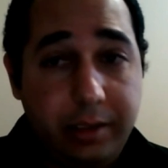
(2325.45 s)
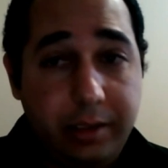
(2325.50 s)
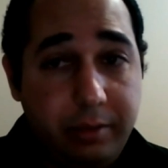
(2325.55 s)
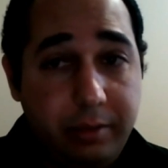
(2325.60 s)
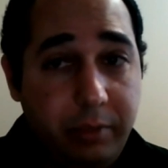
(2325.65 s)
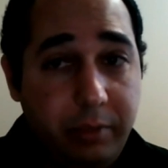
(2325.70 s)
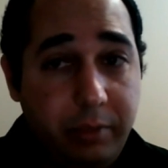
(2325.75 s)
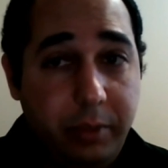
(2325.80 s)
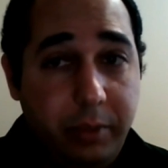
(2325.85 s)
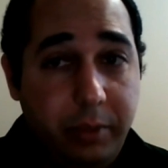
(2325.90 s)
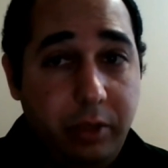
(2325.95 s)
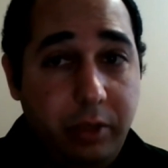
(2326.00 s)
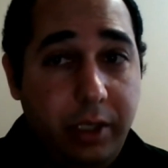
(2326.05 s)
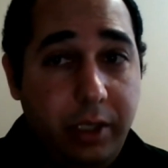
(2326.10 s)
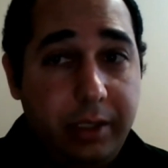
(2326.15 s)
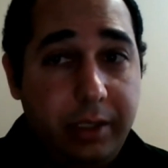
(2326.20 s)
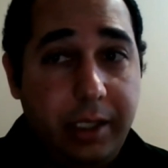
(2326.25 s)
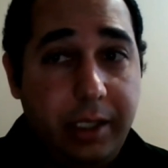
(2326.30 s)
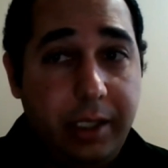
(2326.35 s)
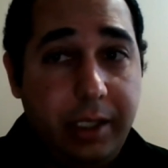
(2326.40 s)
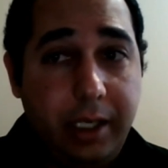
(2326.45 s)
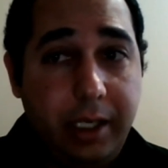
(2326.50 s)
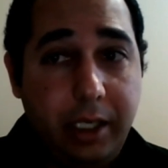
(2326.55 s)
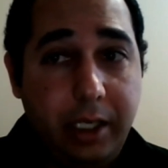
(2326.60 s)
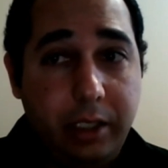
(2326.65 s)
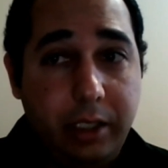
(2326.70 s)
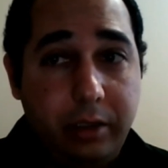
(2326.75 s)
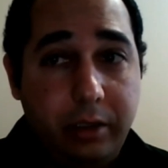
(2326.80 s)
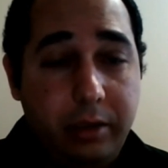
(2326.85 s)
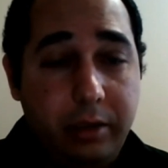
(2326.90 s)
maybe you got
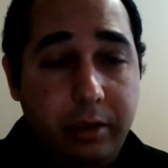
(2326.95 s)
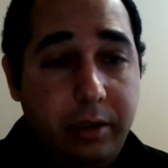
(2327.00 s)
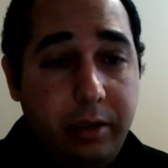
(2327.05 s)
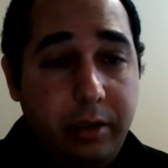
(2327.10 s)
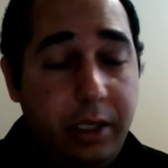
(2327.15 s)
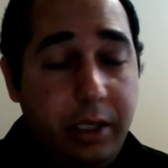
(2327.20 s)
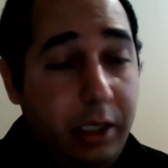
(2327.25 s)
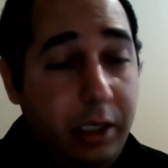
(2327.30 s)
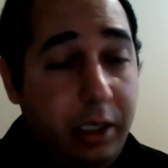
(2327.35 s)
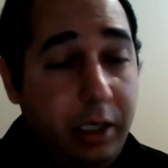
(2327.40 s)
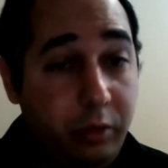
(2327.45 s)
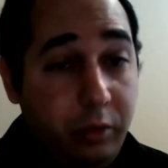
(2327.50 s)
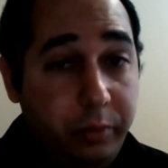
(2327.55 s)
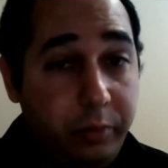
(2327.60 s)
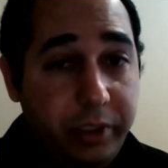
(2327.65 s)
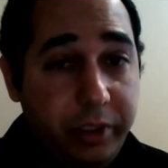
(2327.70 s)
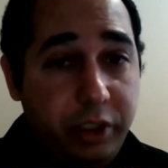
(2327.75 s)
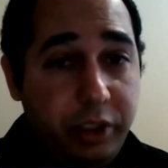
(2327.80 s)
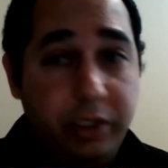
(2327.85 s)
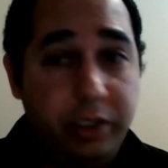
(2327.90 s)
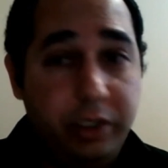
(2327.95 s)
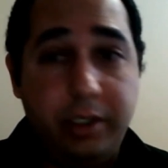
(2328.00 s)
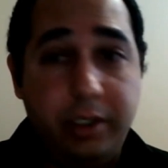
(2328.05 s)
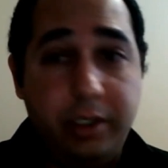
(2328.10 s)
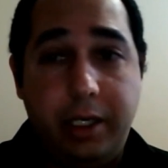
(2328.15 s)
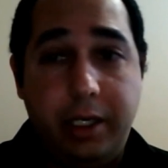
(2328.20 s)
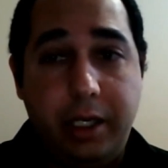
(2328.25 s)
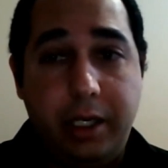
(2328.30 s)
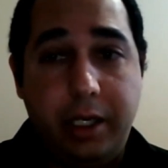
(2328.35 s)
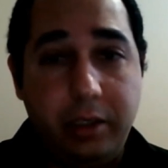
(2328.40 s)
a good position, a
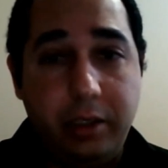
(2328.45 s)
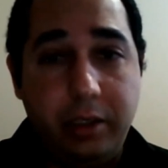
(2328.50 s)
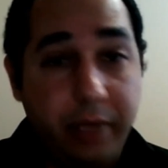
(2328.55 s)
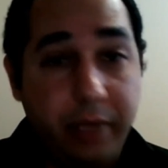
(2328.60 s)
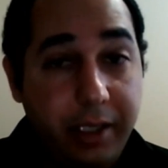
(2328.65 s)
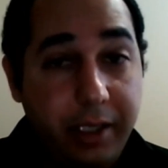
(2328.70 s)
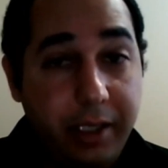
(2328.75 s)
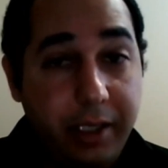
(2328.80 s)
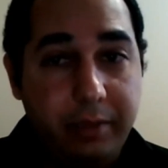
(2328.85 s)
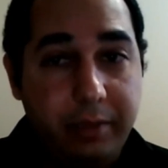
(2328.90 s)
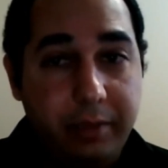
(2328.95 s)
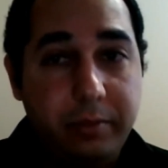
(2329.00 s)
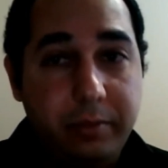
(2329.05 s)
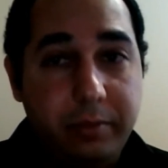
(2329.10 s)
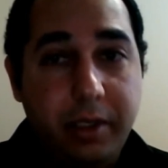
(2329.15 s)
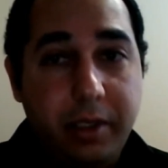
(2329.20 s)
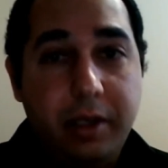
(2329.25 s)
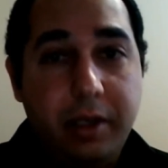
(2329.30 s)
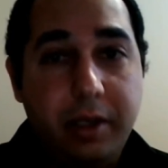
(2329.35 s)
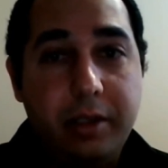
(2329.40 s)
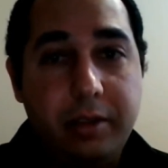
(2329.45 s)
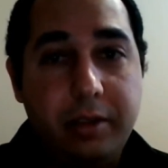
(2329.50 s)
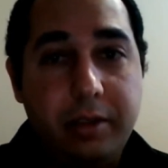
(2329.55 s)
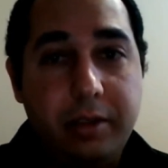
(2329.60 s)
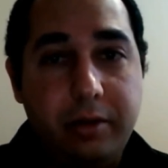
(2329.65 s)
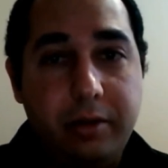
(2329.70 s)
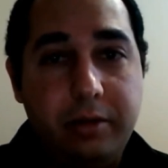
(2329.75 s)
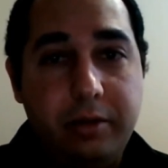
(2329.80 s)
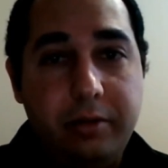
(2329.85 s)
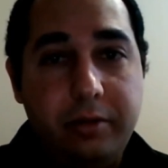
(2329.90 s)
higher income.
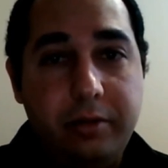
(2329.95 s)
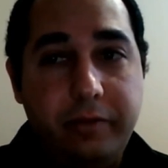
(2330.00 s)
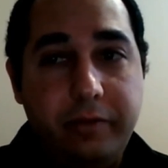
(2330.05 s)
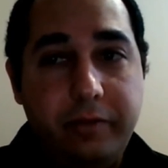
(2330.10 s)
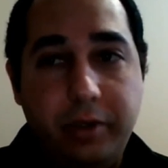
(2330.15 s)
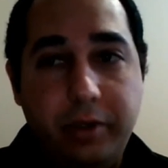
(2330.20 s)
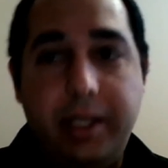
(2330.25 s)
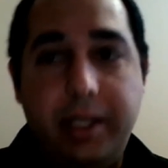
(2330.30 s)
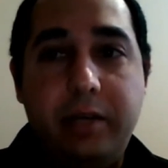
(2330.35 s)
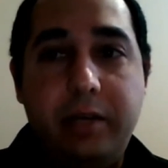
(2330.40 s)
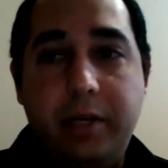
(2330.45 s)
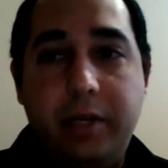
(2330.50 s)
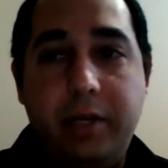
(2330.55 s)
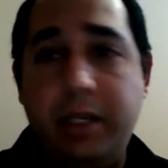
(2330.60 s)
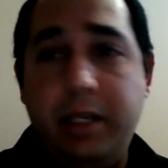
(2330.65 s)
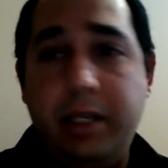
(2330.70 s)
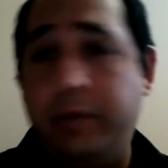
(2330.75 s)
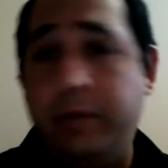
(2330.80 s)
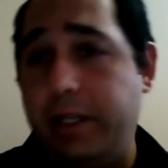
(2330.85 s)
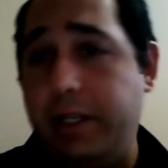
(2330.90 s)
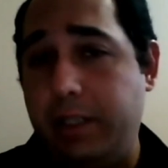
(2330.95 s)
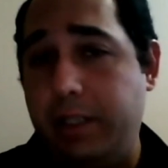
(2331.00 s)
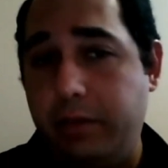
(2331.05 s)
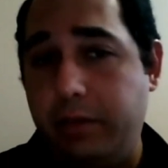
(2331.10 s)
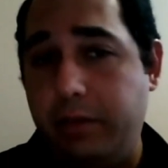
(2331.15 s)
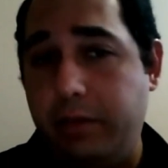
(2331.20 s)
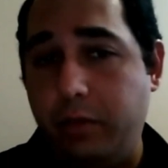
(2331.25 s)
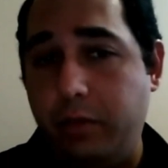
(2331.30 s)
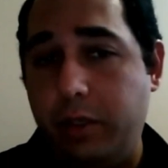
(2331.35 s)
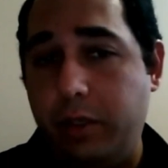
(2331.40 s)
So for now, I advise
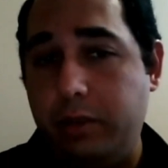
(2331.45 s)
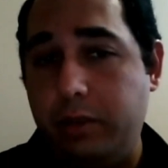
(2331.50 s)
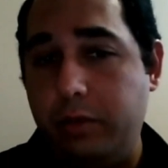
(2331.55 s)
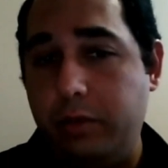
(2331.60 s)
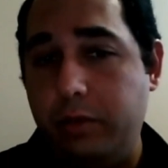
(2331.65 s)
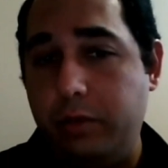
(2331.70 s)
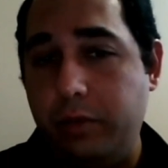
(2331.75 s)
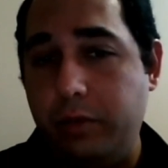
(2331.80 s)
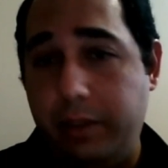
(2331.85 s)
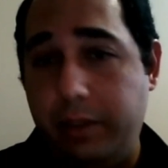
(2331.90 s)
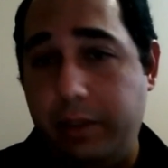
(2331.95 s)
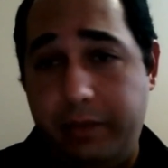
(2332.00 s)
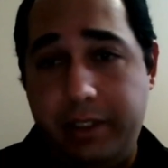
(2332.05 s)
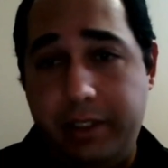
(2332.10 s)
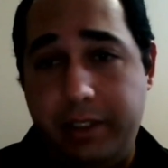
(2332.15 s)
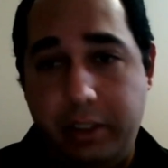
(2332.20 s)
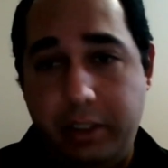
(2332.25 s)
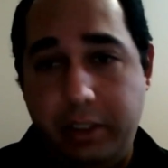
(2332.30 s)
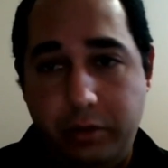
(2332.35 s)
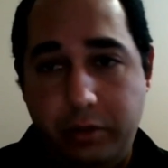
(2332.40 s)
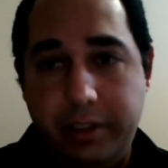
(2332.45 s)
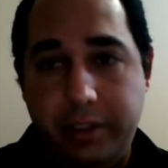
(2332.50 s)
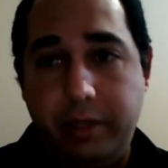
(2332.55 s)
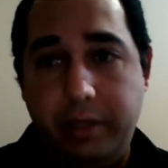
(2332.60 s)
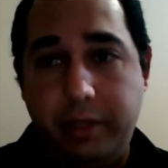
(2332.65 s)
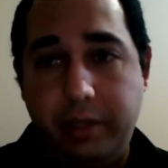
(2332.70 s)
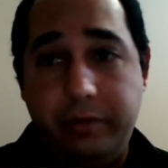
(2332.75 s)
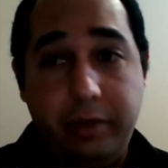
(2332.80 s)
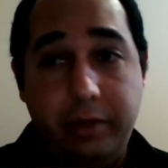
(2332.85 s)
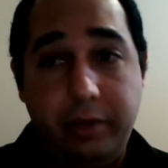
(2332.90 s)
everyone to invest in
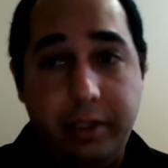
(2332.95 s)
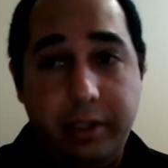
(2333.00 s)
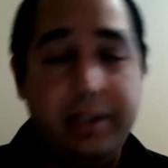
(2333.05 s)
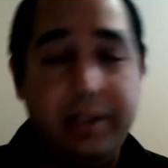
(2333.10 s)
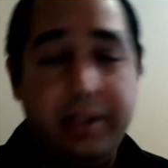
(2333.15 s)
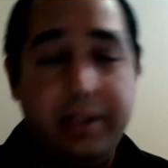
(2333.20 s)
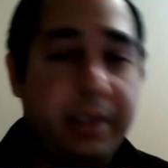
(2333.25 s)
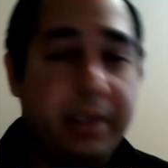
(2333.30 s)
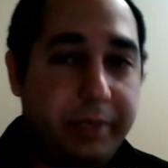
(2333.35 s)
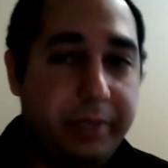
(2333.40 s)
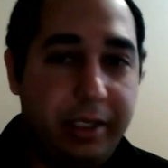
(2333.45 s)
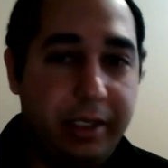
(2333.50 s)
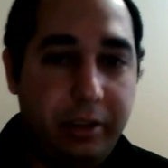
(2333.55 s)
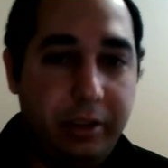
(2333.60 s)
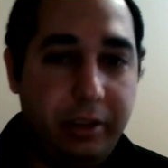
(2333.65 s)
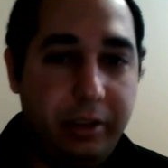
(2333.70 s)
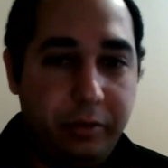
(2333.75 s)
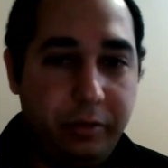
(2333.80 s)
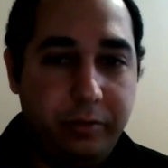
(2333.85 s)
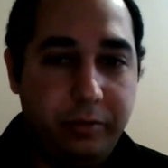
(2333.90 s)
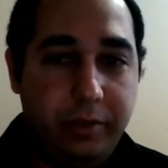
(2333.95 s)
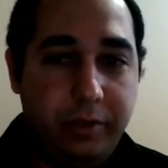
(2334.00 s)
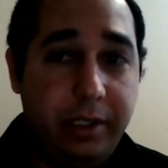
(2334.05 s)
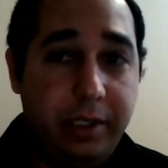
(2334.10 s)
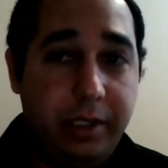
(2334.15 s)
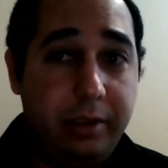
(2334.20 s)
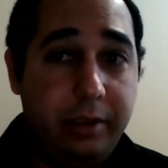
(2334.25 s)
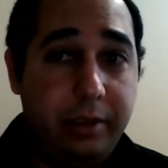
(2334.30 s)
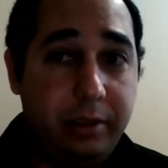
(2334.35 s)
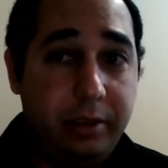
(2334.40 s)
yourself, learn something new,
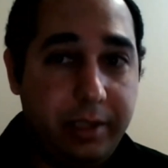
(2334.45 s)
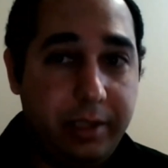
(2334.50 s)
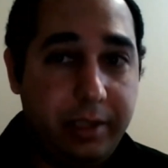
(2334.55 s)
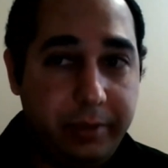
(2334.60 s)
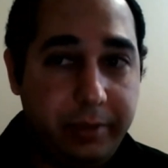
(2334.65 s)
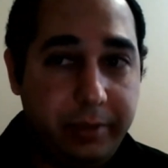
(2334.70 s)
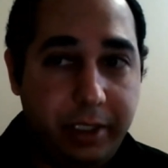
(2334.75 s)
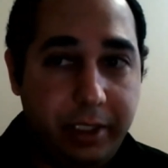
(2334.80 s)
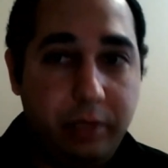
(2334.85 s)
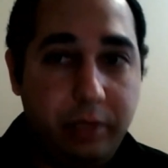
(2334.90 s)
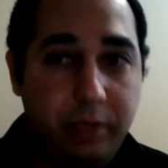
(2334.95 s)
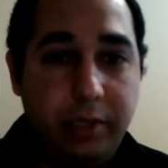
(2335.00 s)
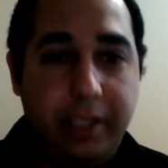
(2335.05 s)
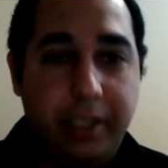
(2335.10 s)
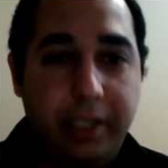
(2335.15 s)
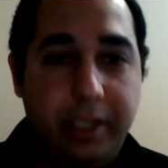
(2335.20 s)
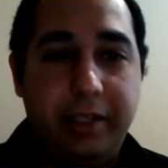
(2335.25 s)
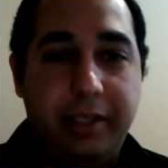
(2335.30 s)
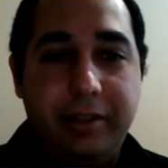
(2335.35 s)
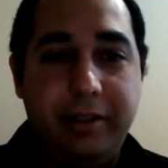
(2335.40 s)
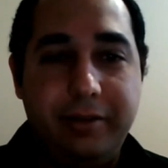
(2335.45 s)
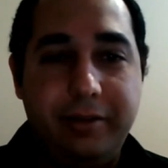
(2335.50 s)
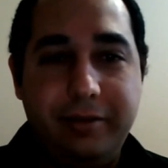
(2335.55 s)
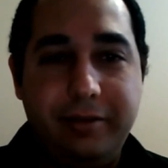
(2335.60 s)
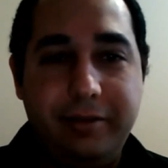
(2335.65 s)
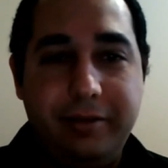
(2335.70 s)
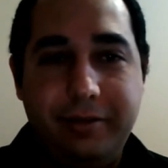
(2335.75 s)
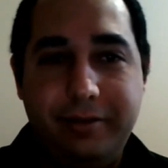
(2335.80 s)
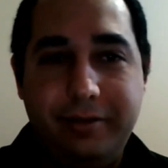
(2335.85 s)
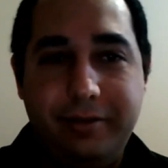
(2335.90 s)
learn something you like.
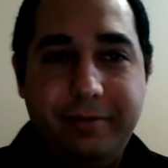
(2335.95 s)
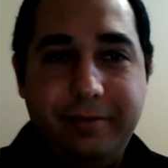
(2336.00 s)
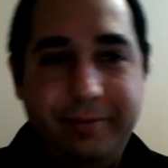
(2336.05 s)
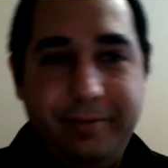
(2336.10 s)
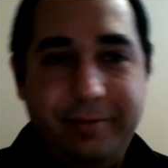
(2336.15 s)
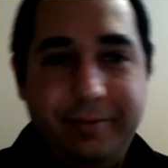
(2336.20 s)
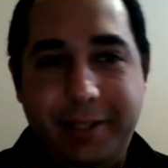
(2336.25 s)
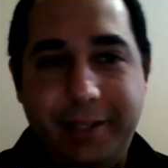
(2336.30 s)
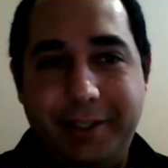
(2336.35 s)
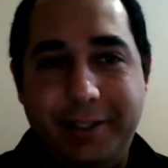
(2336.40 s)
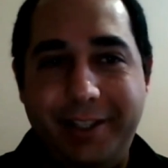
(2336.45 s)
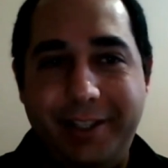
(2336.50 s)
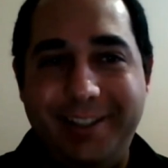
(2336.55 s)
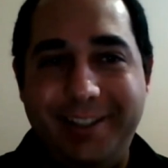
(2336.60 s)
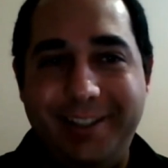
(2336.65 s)
That's it.